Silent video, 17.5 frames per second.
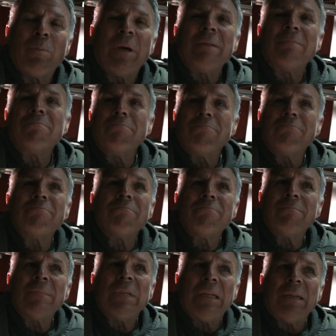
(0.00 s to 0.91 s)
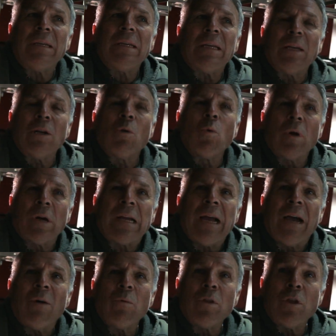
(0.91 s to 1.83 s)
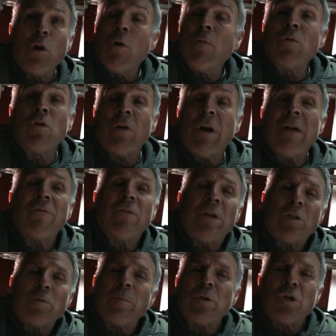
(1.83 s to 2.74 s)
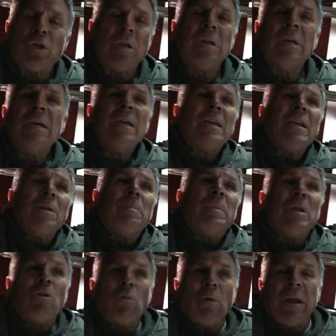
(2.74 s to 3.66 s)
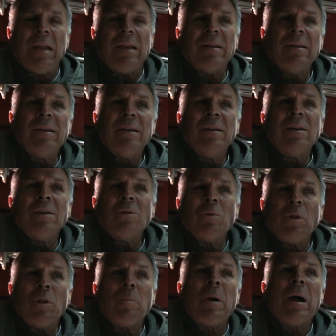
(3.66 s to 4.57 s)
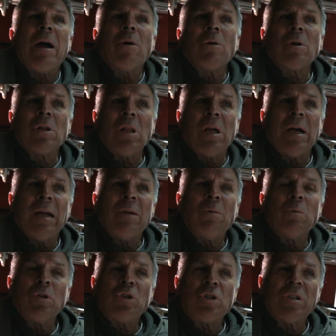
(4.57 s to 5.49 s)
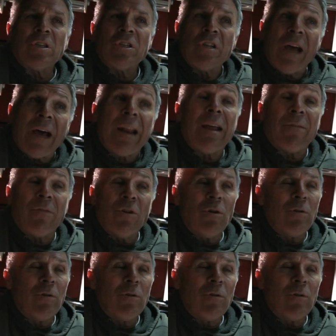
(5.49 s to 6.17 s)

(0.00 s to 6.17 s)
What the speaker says: but it'll work out. With an overdrive transmission, it'd be great. With the Power Glide, which does not have an